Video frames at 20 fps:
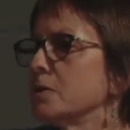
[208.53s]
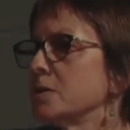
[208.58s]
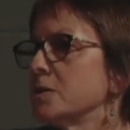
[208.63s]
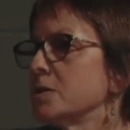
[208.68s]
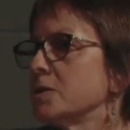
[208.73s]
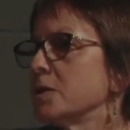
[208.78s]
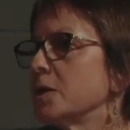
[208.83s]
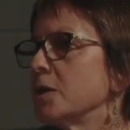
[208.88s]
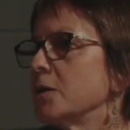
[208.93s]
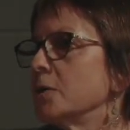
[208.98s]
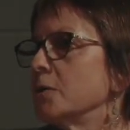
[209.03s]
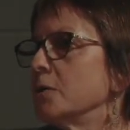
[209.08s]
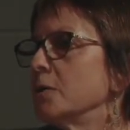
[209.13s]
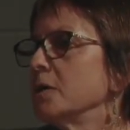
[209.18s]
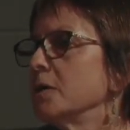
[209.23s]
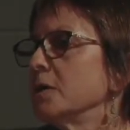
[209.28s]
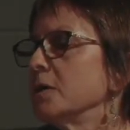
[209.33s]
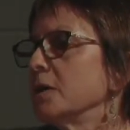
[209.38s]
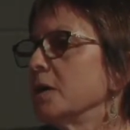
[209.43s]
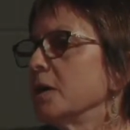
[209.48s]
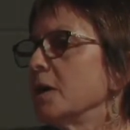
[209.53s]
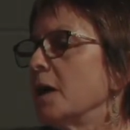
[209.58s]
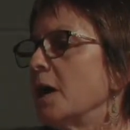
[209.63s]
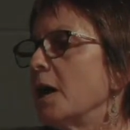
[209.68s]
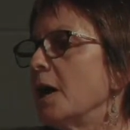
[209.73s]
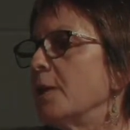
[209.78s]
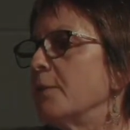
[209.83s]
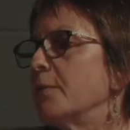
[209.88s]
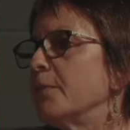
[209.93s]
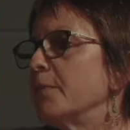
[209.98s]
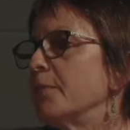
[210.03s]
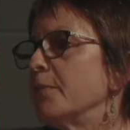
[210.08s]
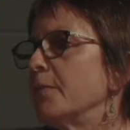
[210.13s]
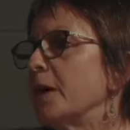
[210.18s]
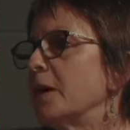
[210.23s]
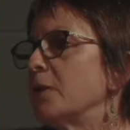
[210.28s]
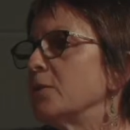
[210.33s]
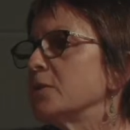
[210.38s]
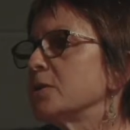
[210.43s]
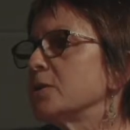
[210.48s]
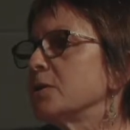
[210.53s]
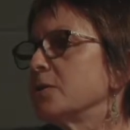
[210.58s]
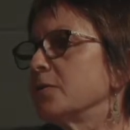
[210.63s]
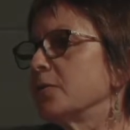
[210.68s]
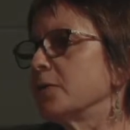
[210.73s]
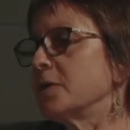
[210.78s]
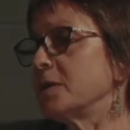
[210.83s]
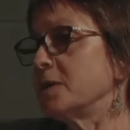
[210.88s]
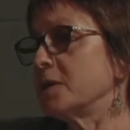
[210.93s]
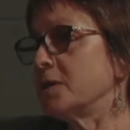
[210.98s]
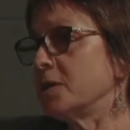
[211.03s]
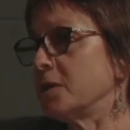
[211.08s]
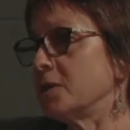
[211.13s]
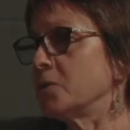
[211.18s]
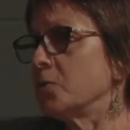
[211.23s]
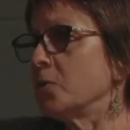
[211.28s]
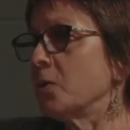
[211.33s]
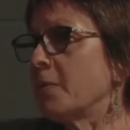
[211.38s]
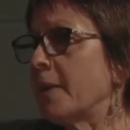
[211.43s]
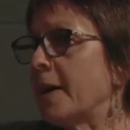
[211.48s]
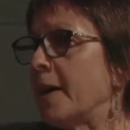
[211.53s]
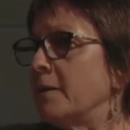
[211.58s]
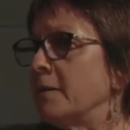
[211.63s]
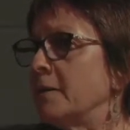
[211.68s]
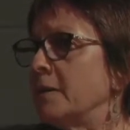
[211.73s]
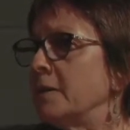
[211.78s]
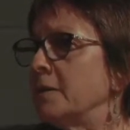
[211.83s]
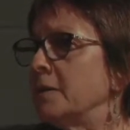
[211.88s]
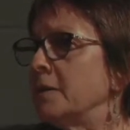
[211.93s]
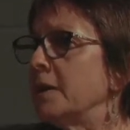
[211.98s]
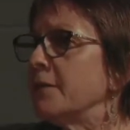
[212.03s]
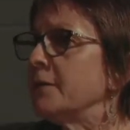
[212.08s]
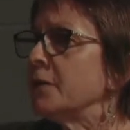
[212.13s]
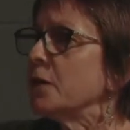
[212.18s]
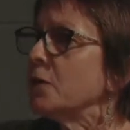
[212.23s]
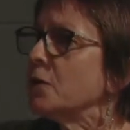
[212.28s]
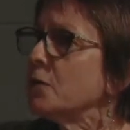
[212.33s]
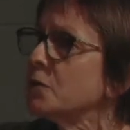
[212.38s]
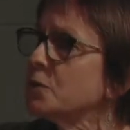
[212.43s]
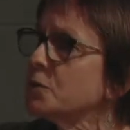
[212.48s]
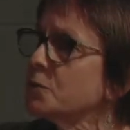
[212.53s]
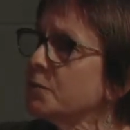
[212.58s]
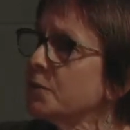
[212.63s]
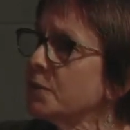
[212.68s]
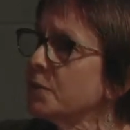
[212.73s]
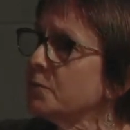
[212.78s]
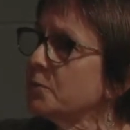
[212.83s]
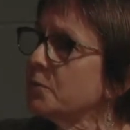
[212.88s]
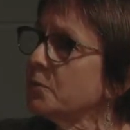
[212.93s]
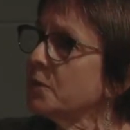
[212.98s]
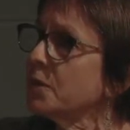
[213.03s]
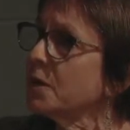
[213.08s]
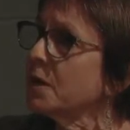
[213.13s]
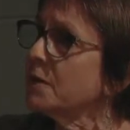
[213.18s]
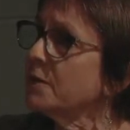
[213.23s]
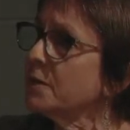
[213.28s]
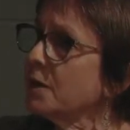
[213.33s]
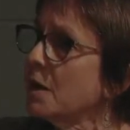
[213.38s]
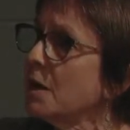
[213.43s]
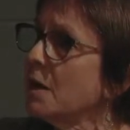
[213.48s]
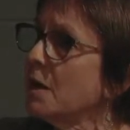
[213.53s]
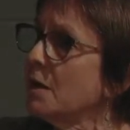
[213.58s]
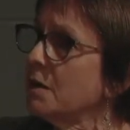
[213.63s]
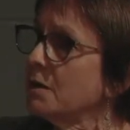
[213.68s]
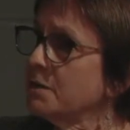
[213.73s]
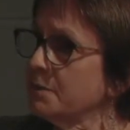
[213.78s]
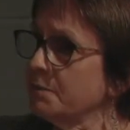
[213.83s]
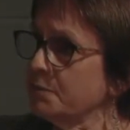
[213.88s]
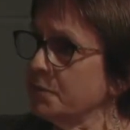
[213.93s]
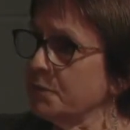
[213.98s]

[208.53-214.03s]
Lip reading: So I looked at the verses that talk about loving God with all your heart,